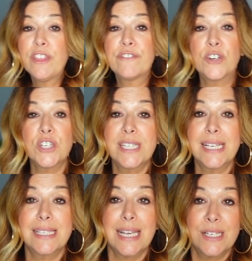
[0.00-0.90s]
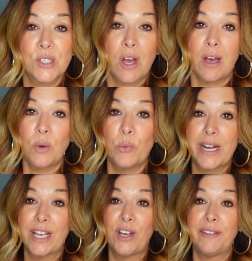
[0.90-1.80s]
of the first things I saw when
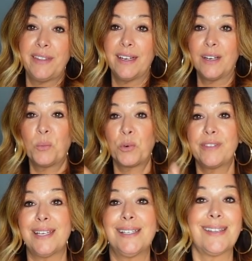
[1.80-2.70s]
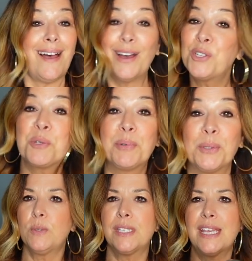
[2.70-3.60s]
I got there were these hunter
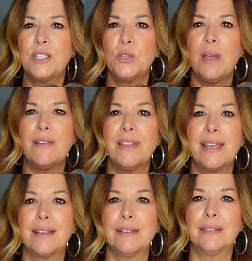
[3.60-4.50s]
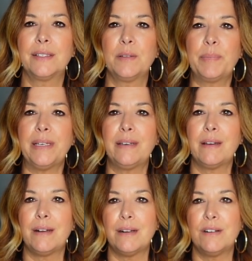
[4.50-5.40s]
boots. They do have like a little bit
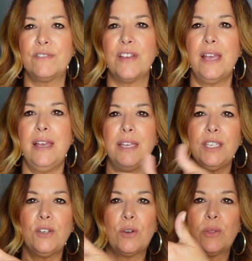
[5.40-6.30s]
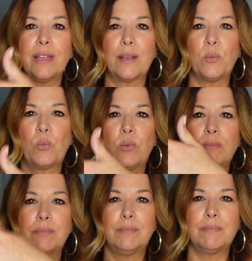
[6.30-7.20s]
of, you know, like
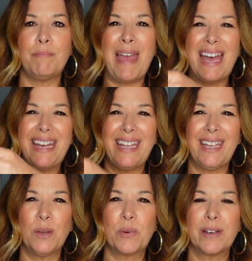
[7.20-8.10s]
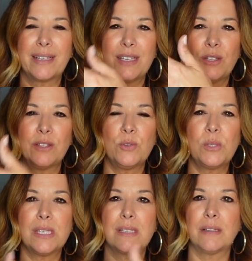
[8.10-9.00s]
matting where it
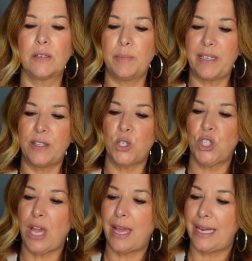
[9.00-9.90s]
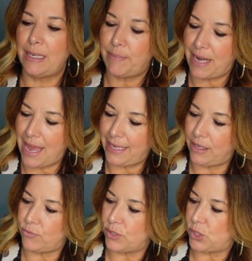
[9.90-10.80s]
loses a little bit of the shine, but I
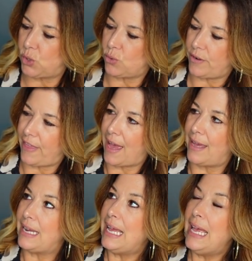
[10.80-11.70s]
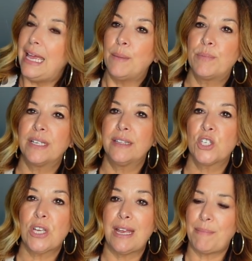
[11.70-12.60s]
can restore that and bring the
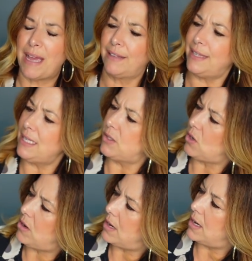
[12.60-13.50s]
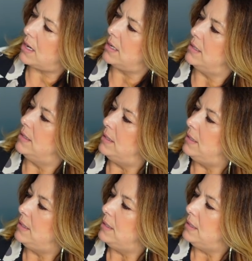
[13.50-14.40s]
shine back. These are,
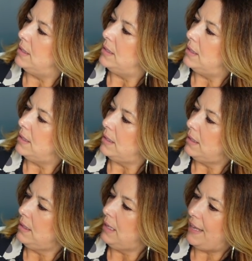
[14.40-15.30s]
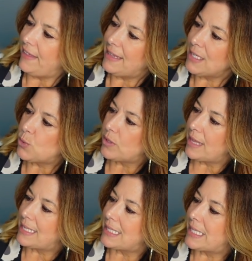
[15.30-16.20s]
I think these were
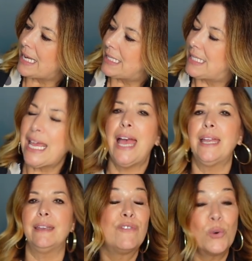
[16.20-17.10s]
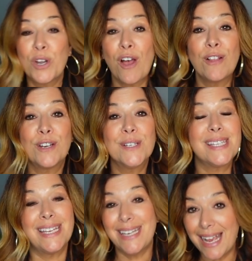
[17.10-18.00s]
like a size ten. four
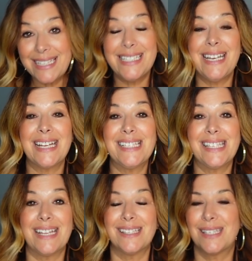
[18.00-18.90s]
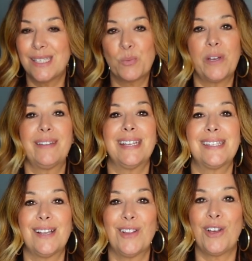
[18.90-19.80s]
ninety-nine is what they
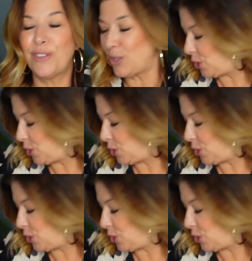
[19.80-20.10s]
sell all their